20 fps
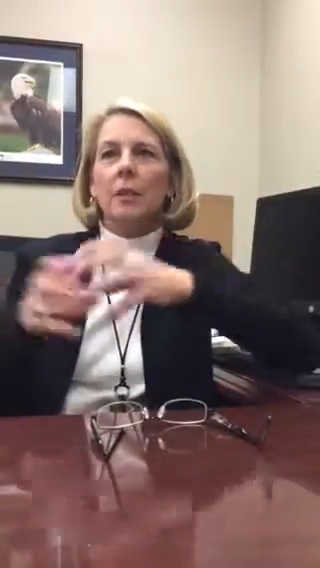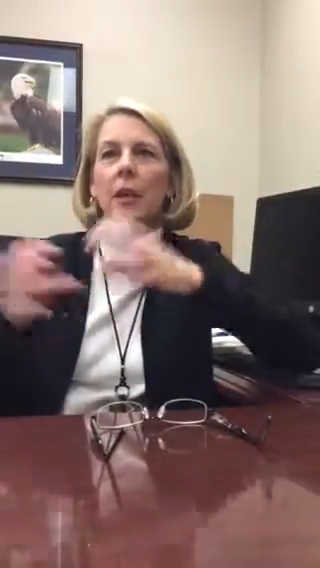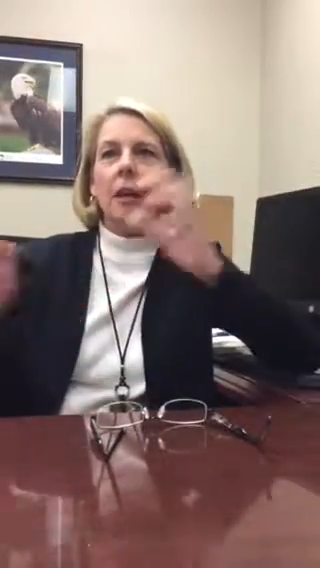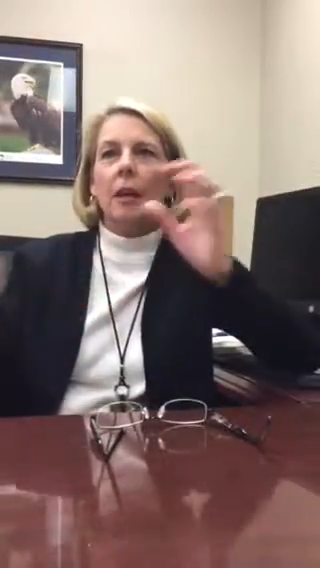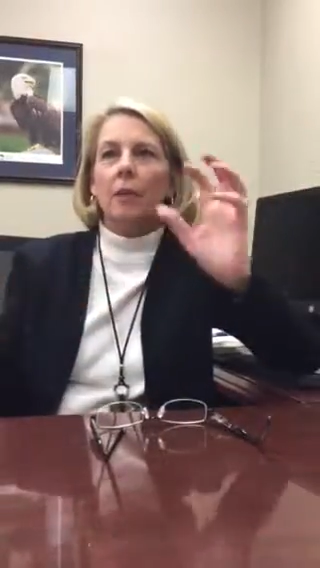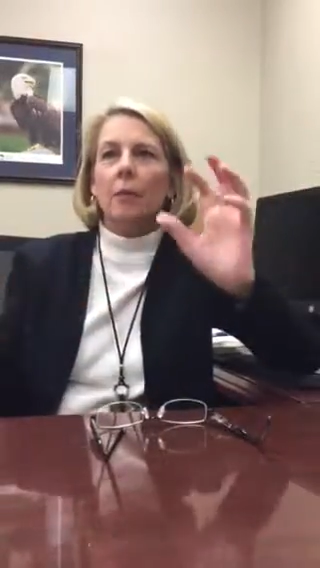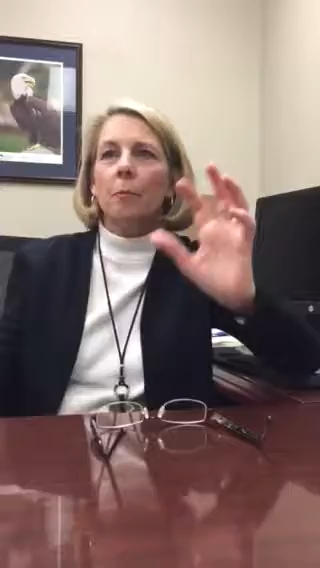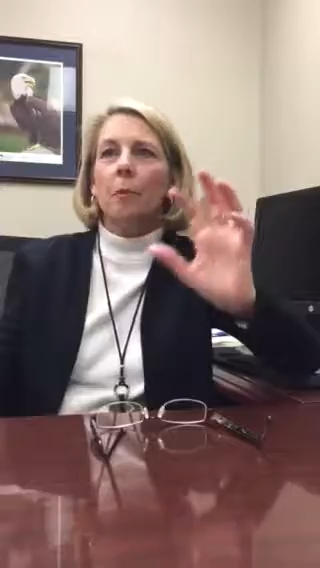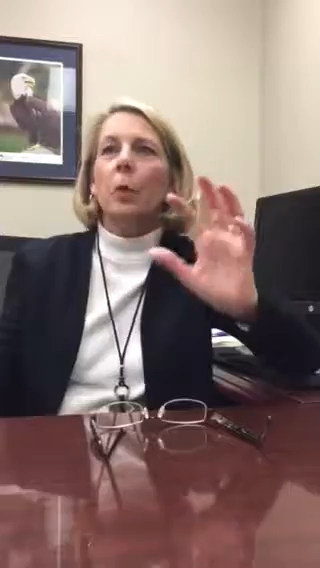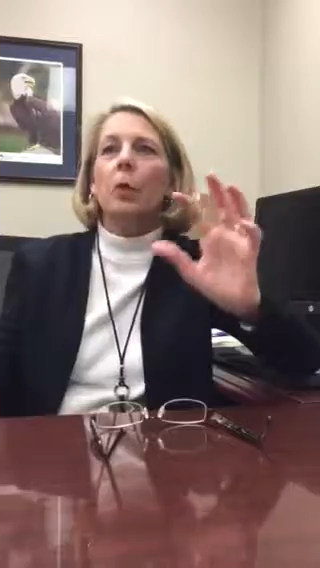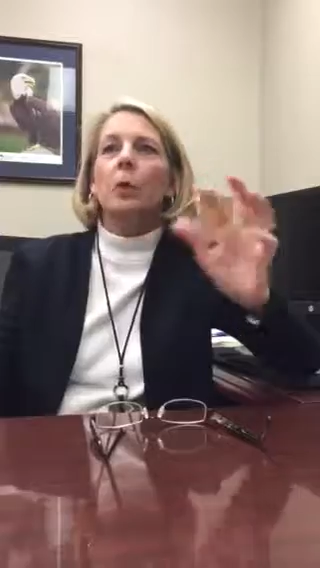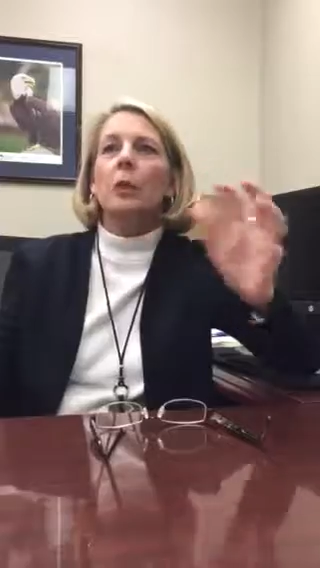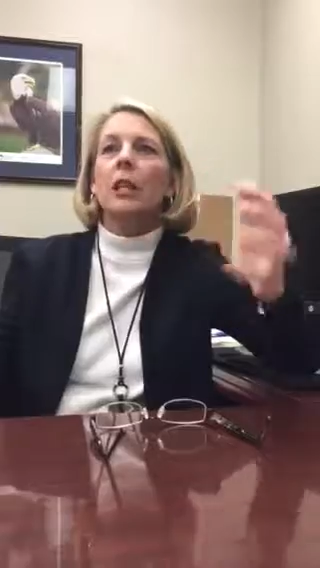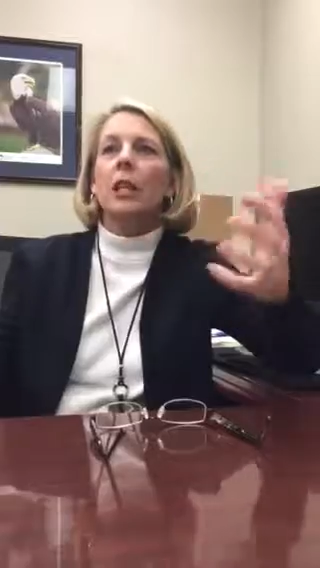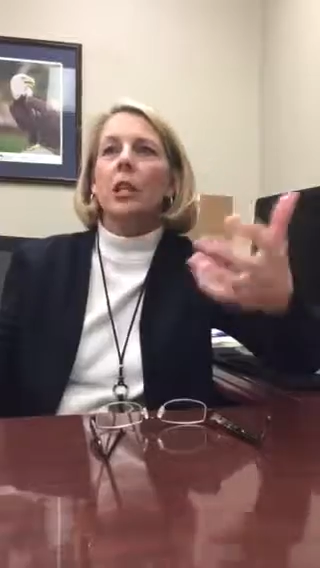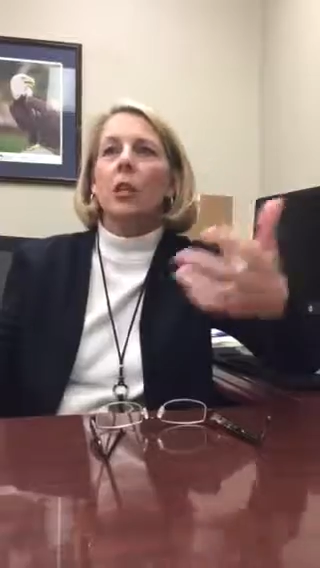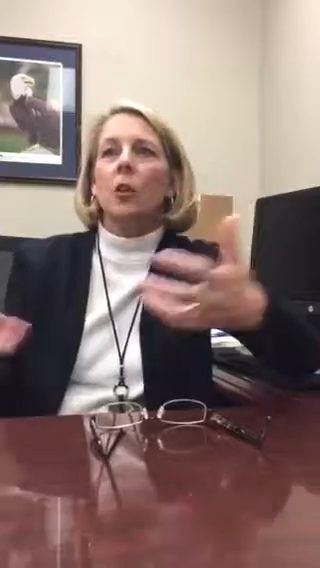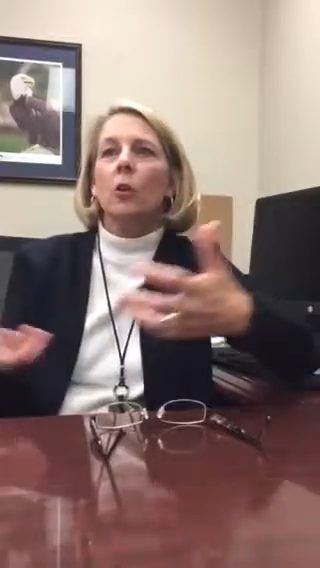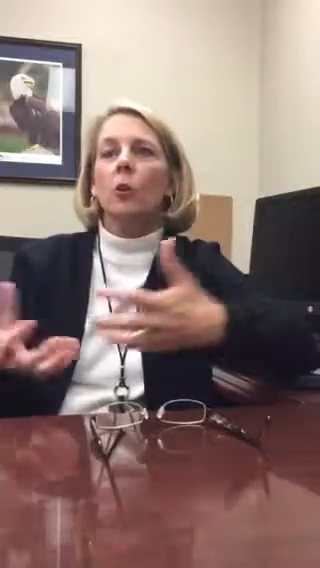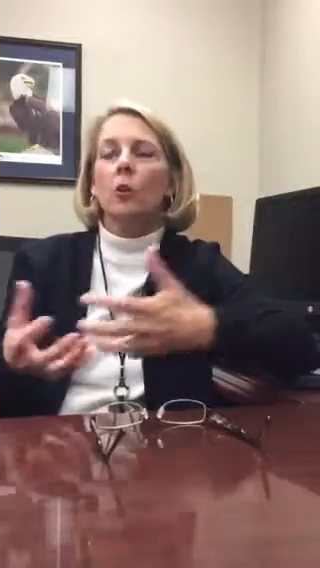
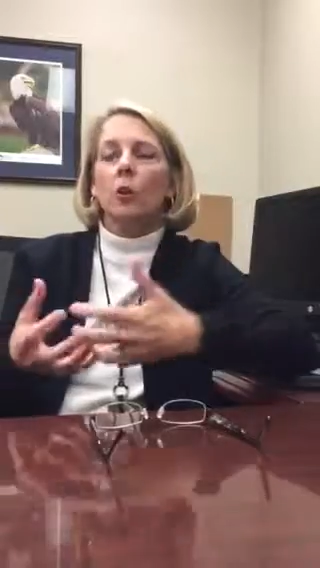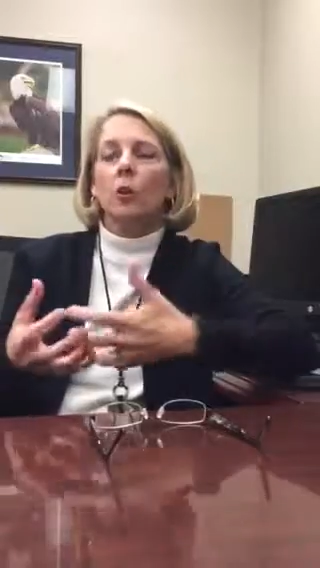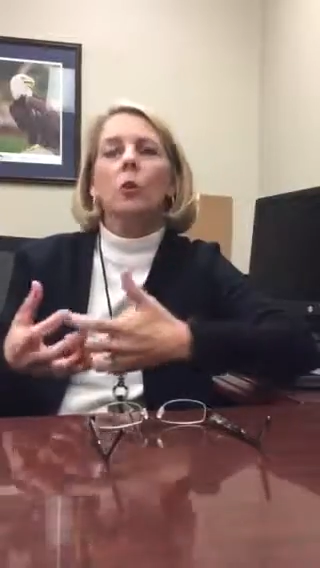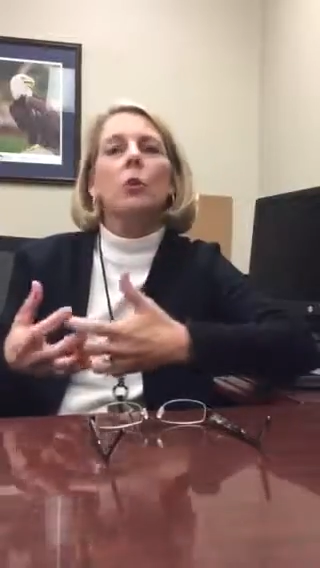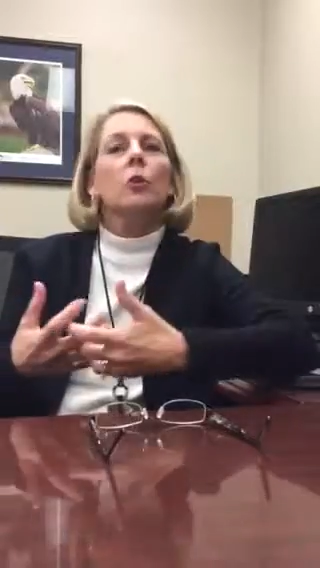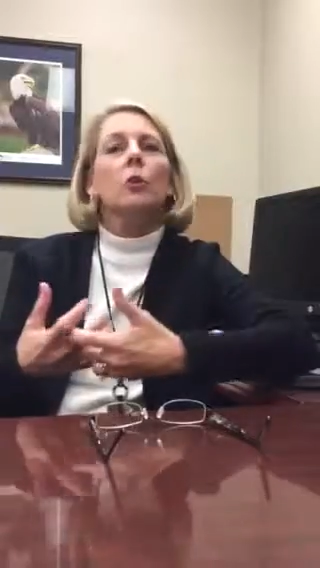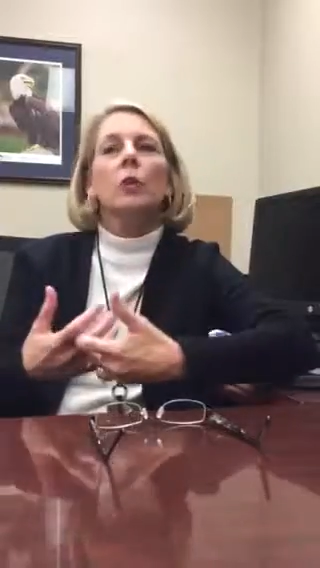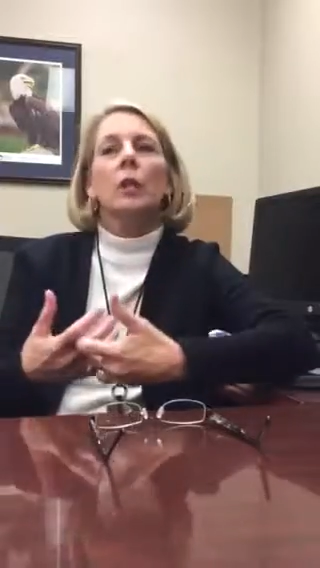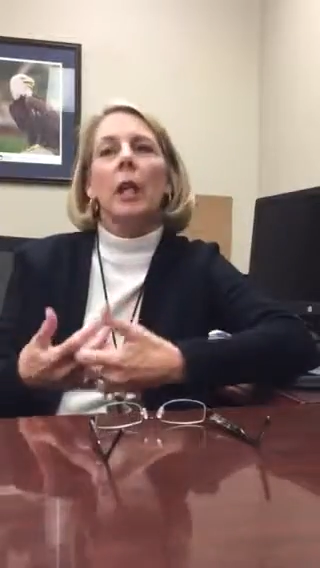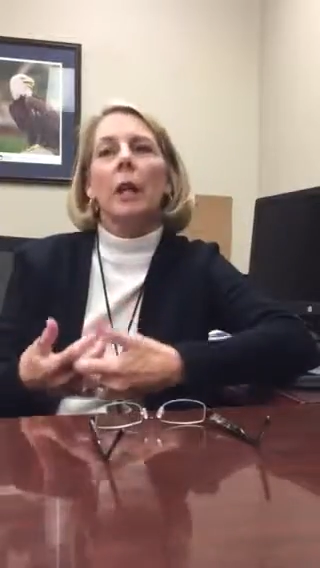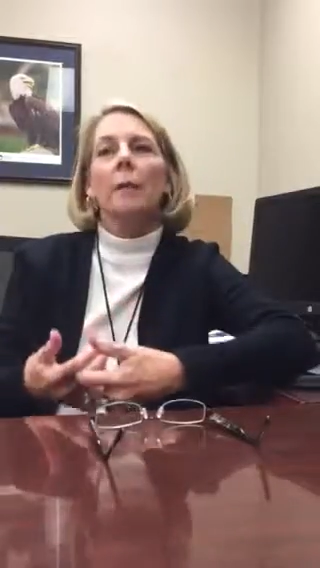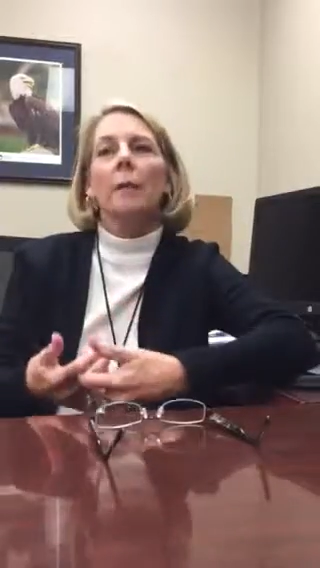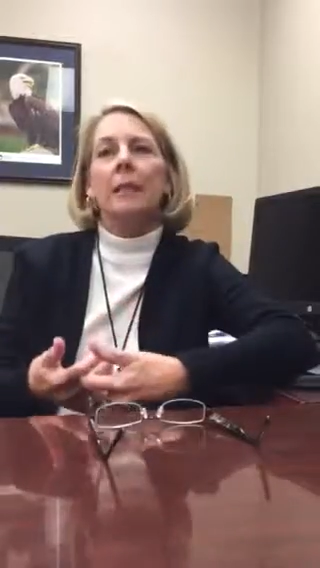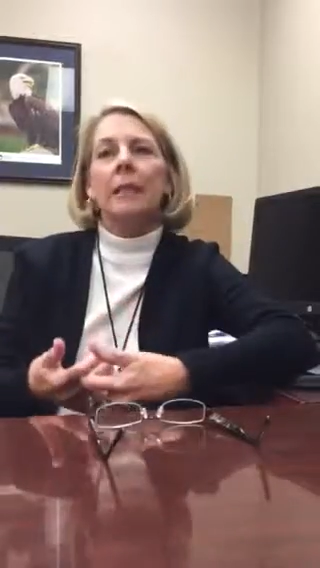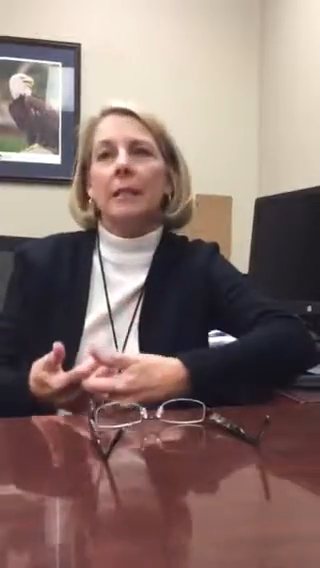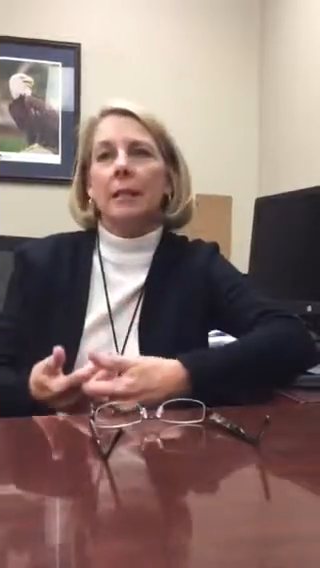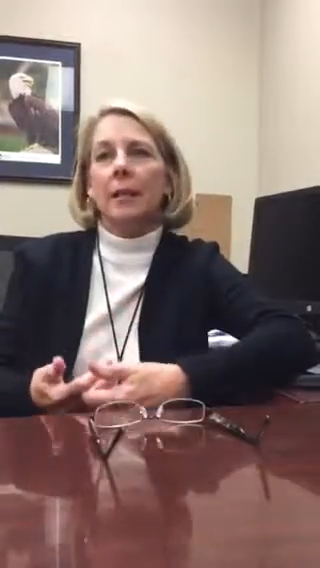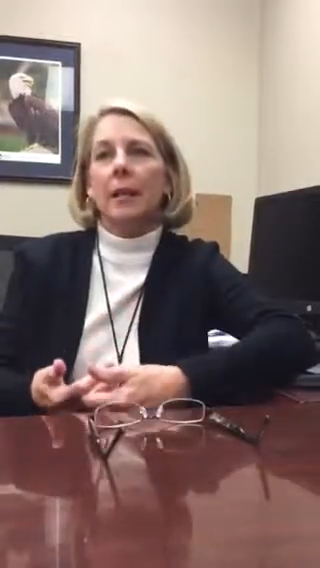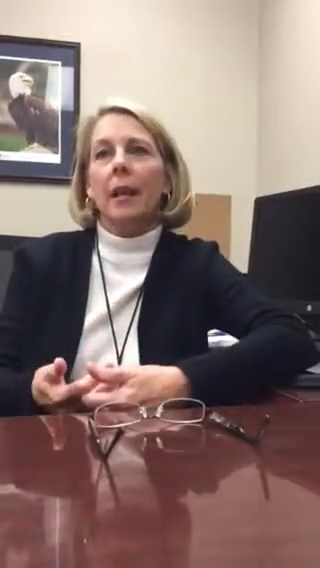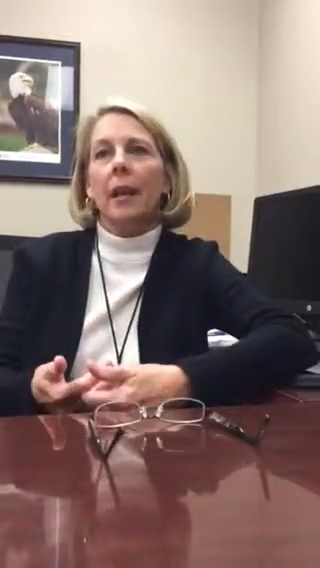multicultural
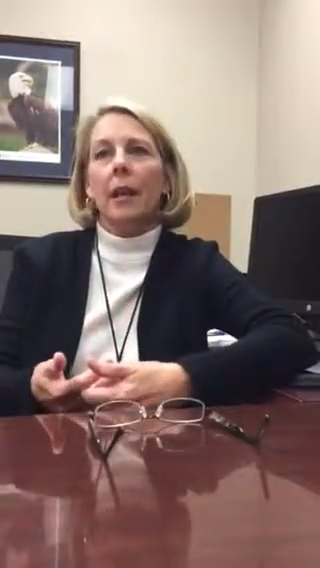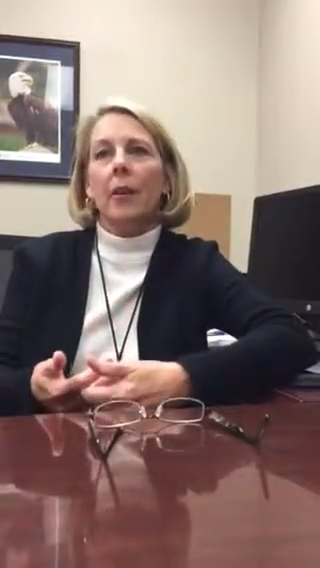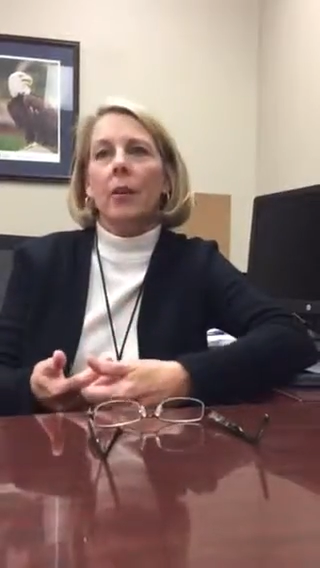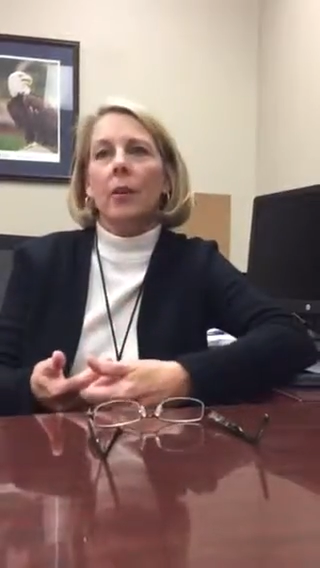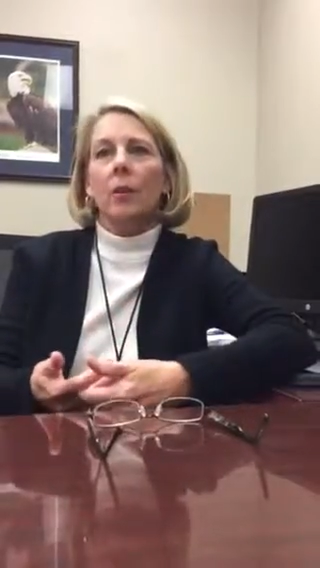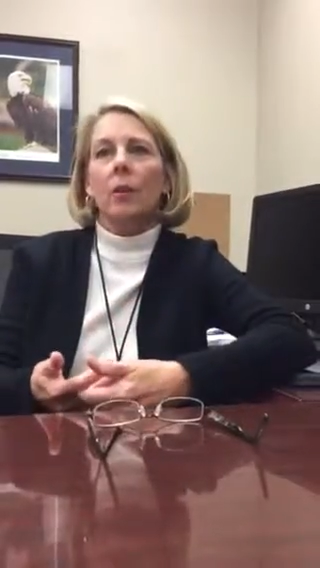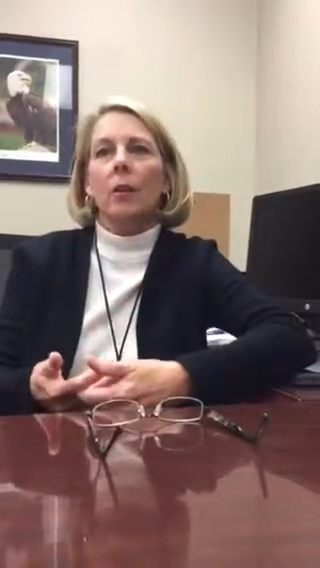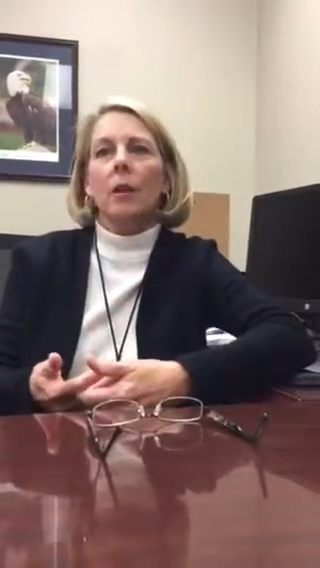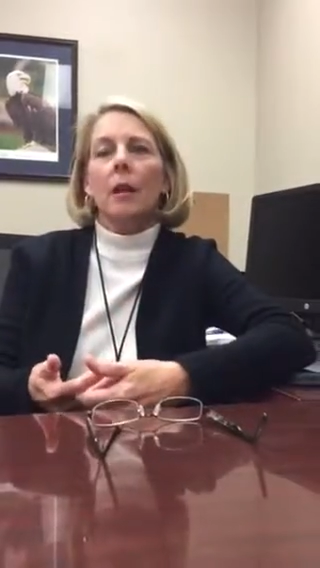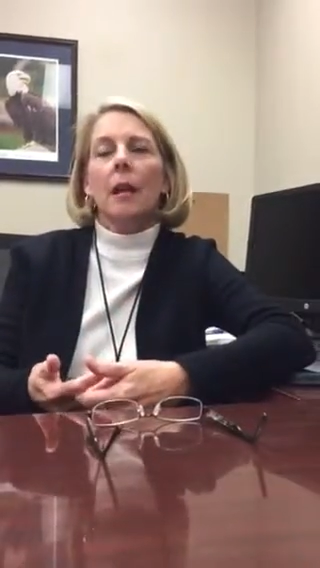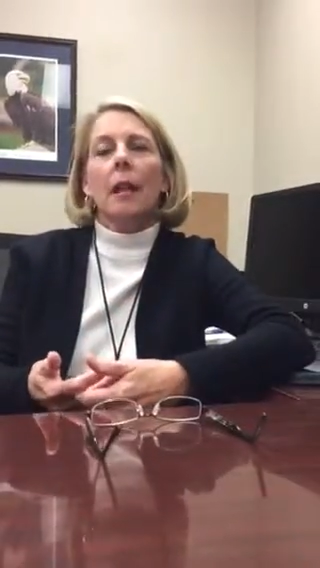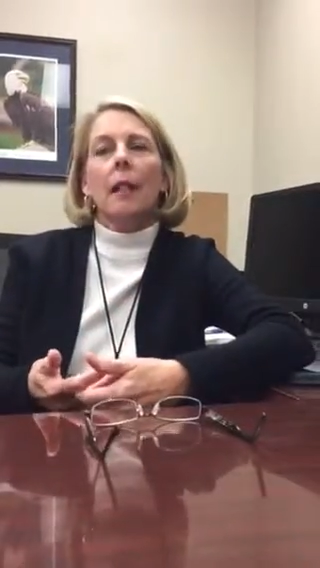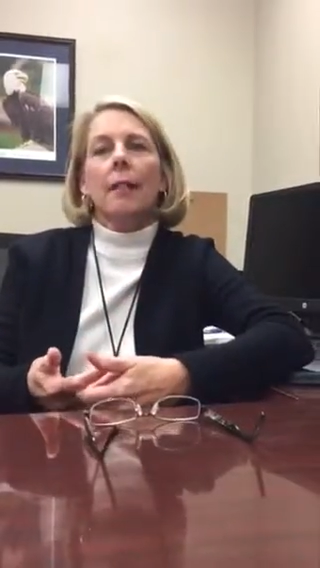coming together